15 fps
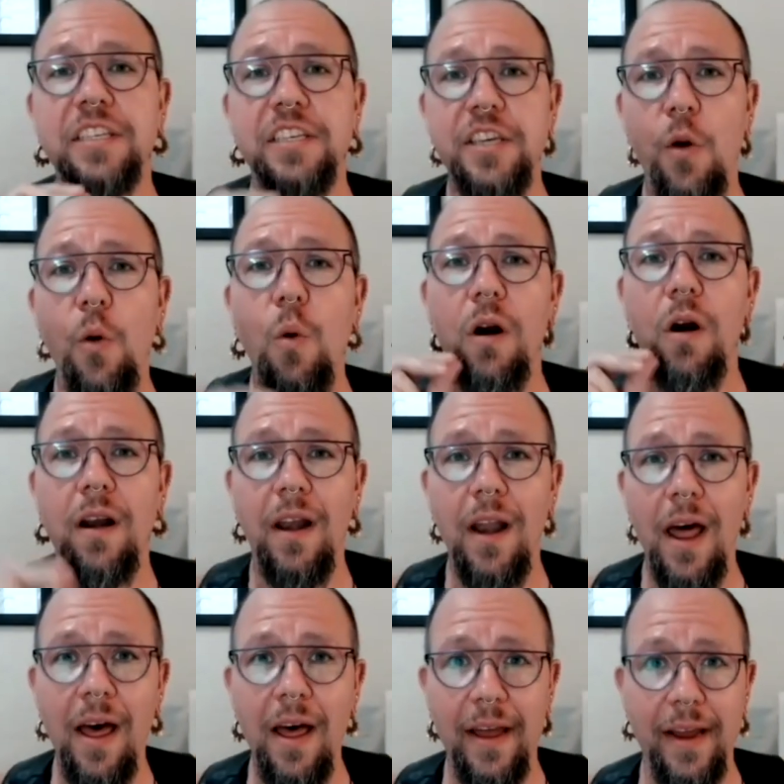your
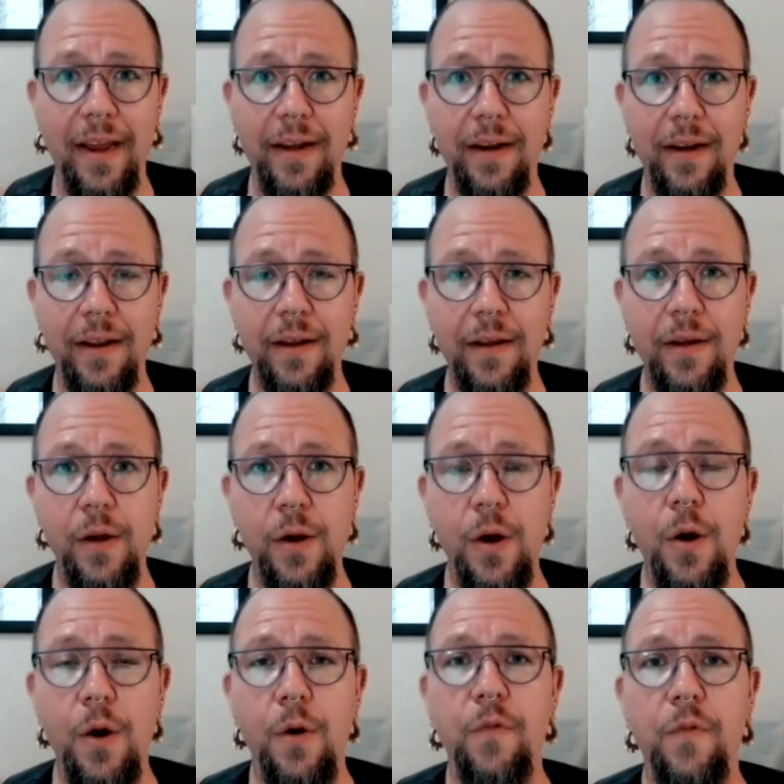line.
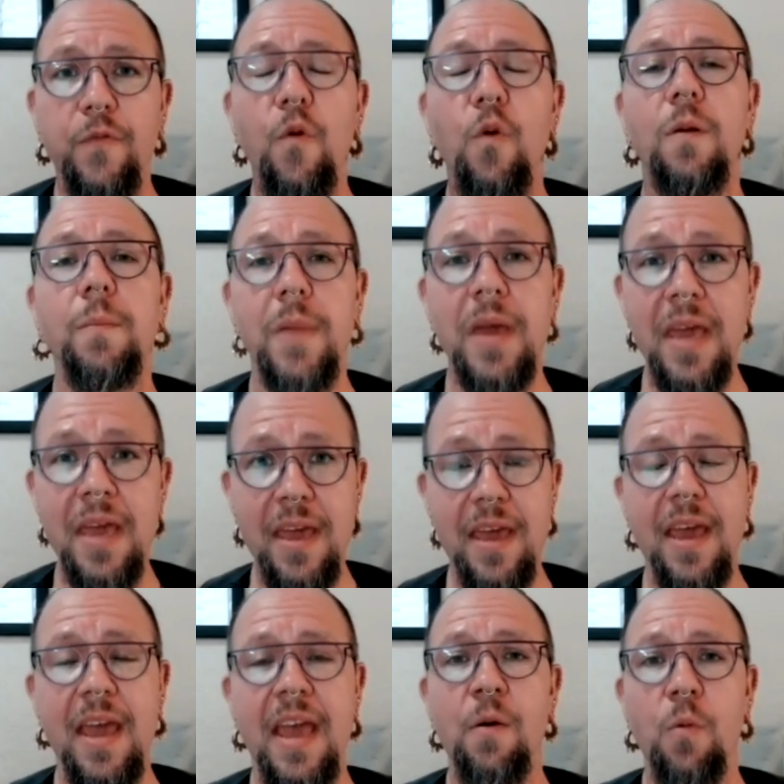For
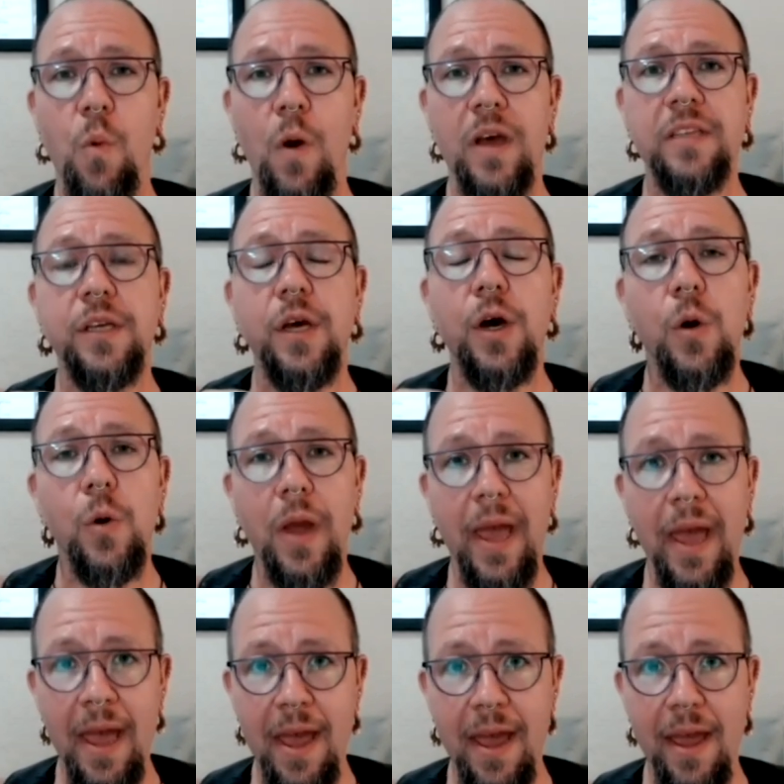me, it was
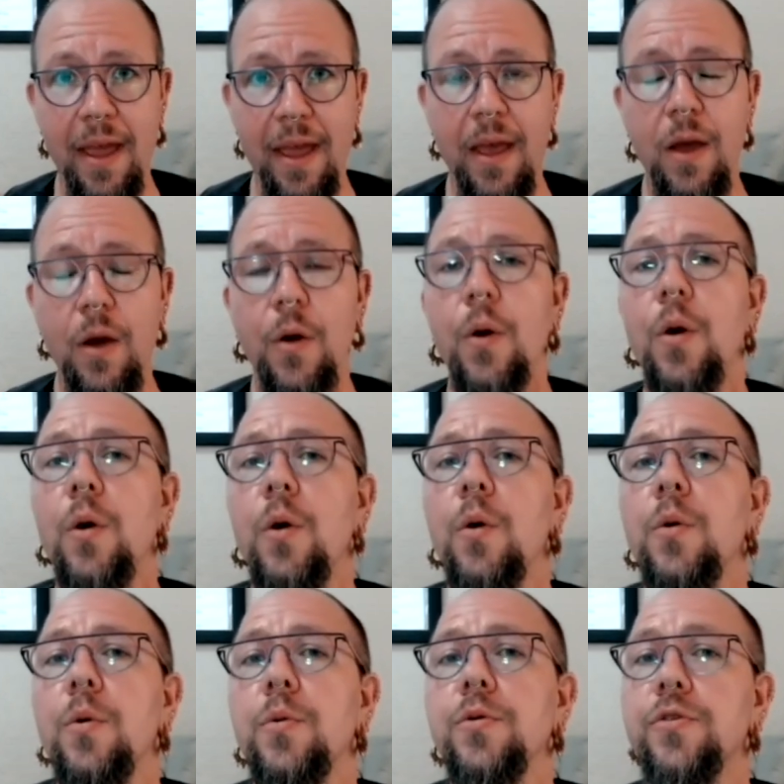okay.
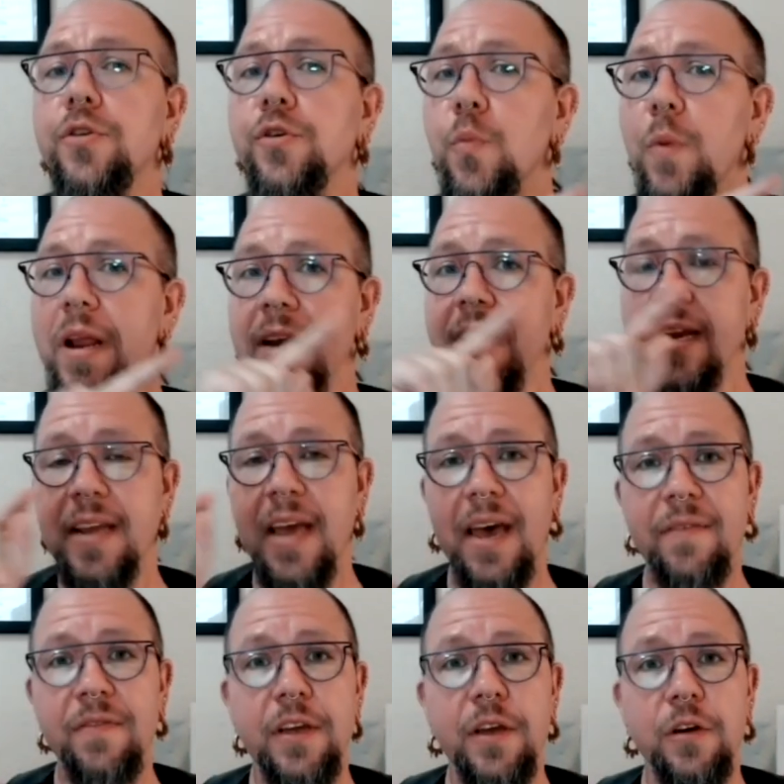Do we need to
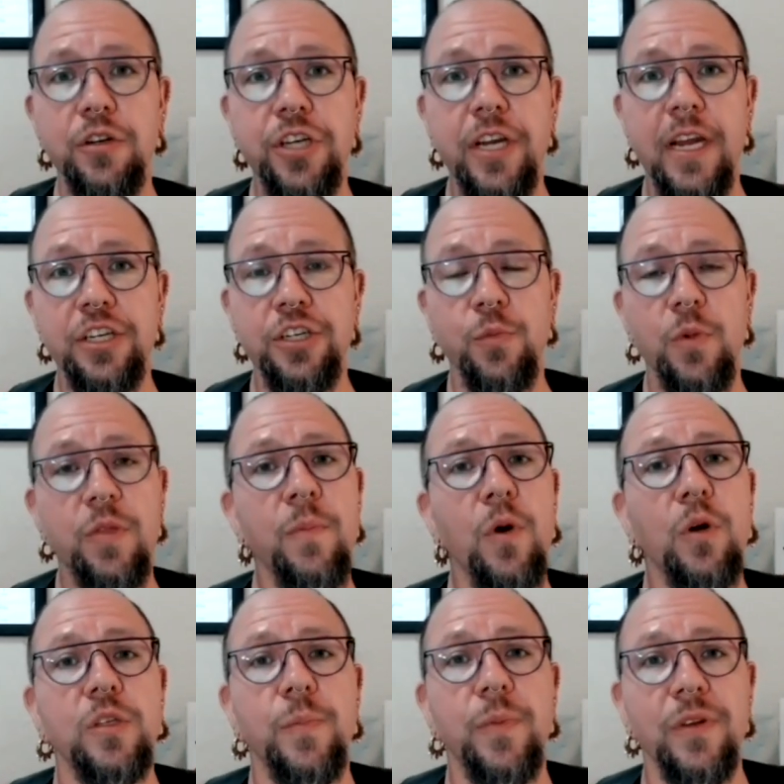have negotiation with
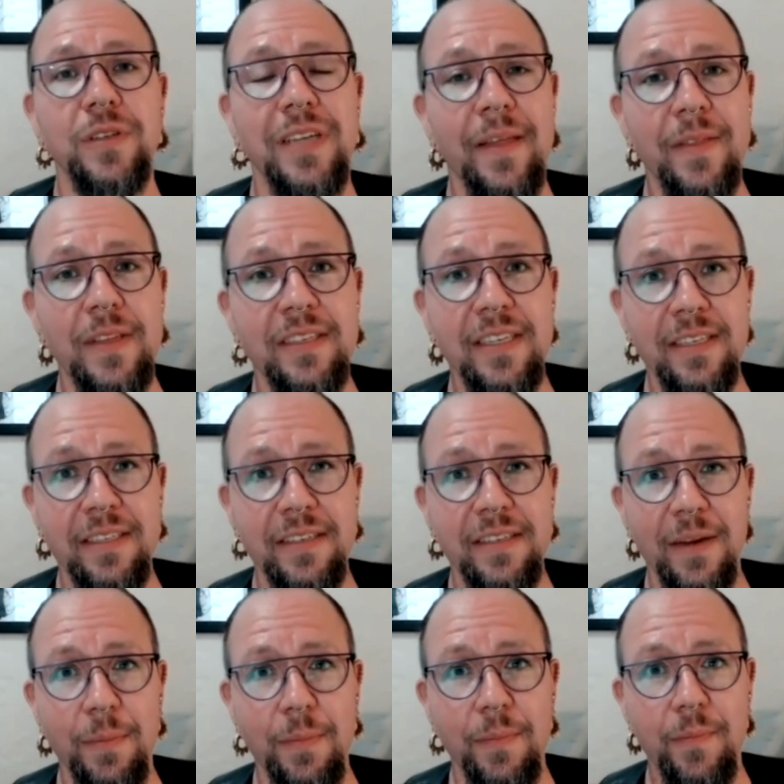multiples in the
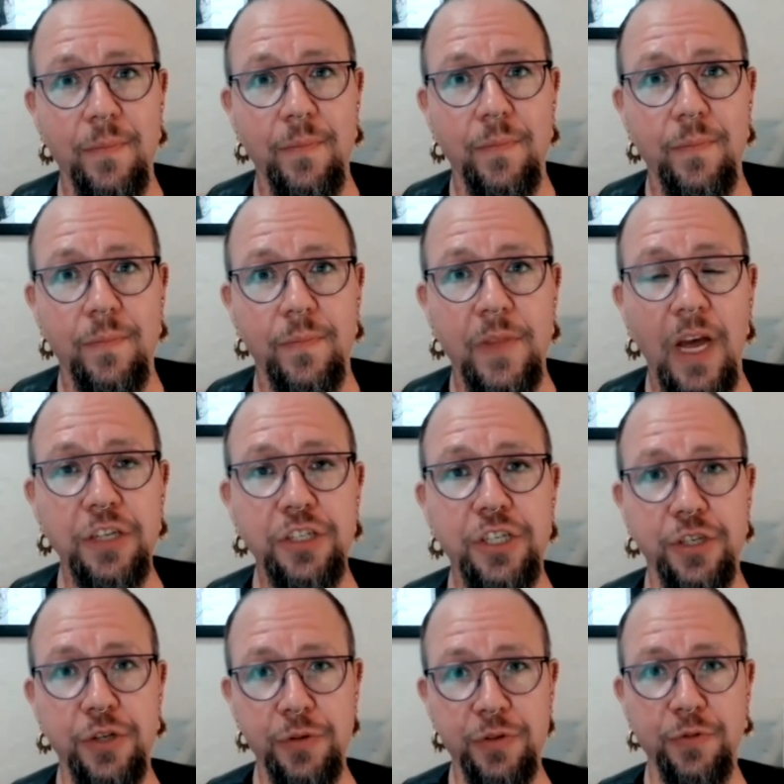system, not
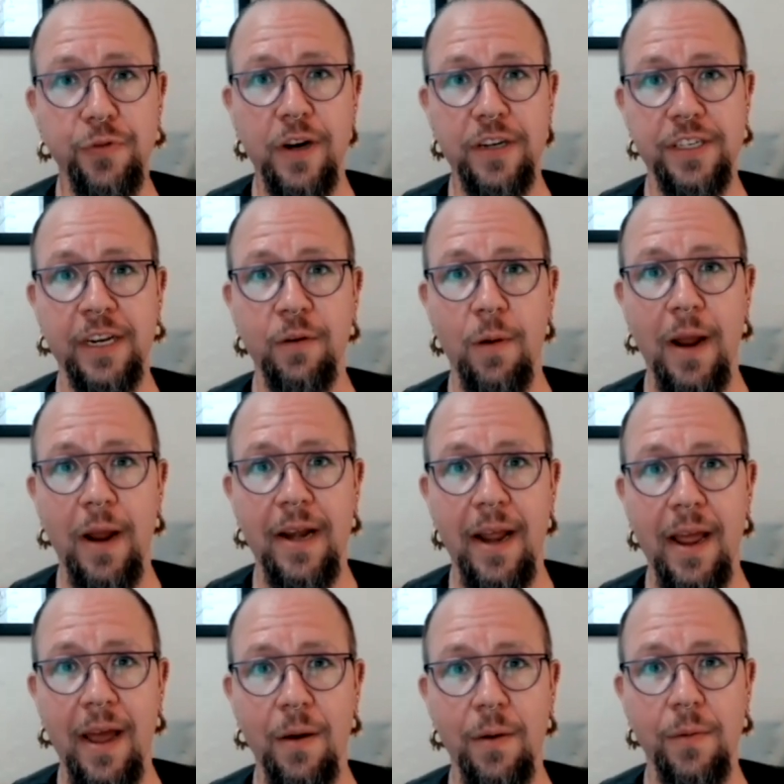just mm-hmm. who's fronting right now?